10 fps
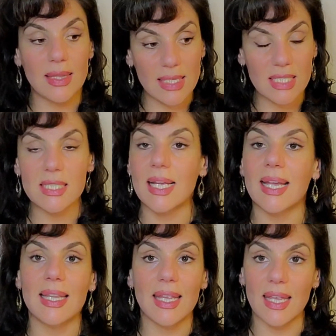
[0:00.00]
this
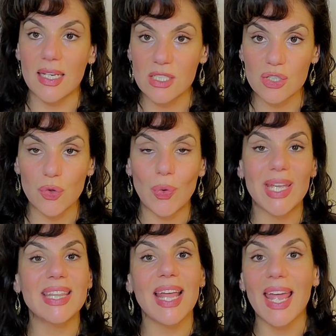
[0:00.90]
can get you
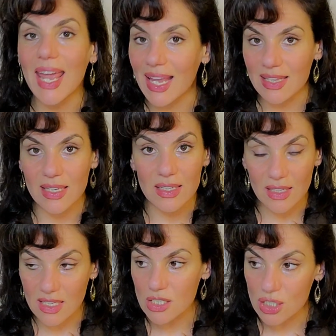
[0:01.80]
in any
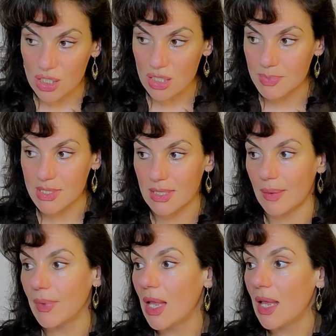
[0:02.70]
relationships,
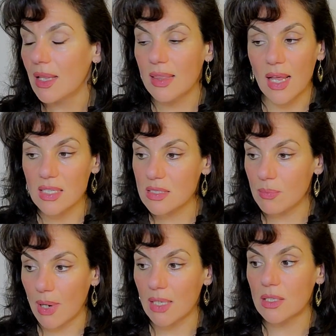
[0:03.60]

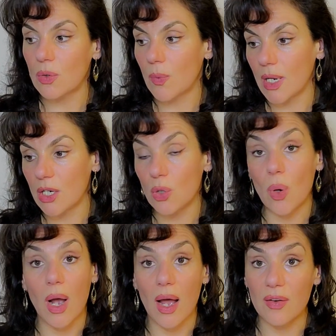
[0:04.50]
doesn't matter where
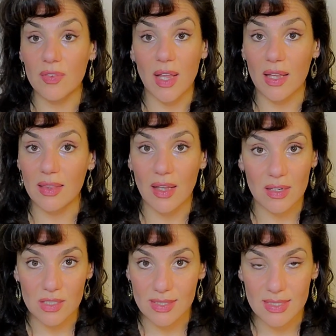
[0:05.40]
you have that
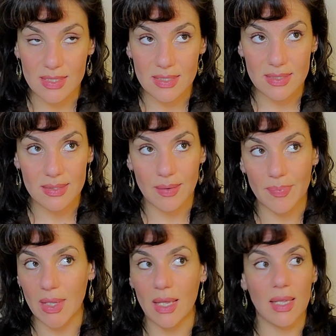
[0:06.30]

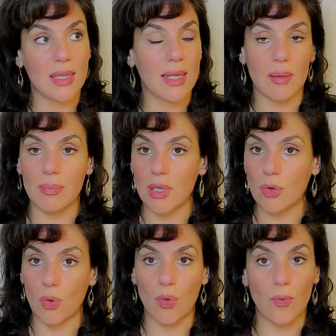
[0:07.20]
narcissist. It can be
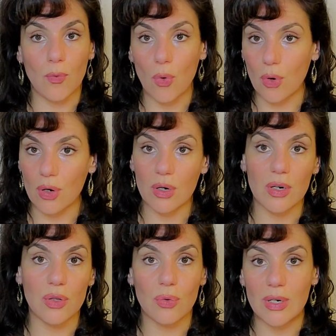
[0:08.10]
your coworker,
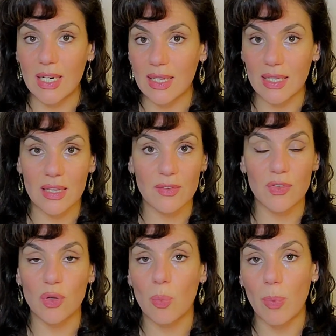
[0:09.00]
your
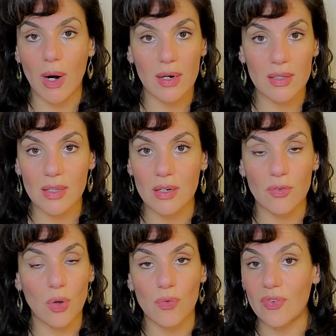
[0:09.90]
relatives, your
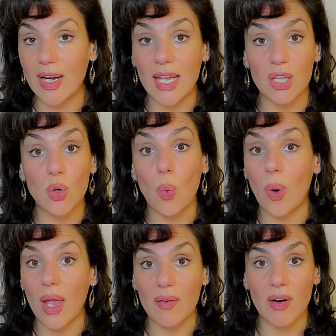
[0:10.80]
partner, your friend,
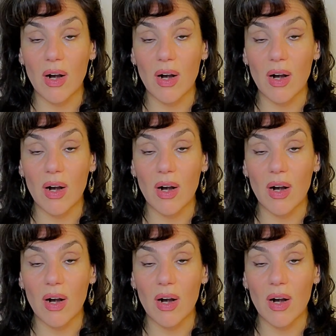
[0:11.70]
whoever.